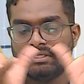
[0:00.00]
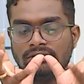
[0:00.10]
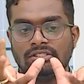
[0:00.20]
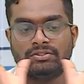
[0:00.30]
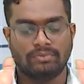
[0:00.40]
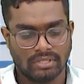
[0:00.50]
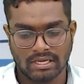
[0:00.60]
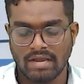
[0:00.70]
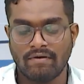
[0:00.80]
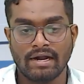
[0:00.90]
This I
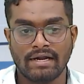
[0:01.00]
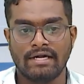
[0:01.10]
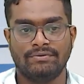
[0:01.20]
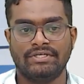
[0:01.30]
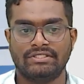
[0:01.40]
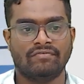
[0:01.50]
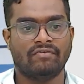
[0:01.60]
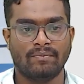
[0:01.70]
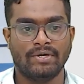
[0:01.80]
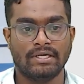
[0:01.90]
have 100 units of
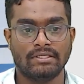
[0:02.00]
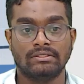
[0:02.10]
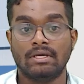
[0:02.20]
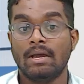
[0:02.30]
raw materials.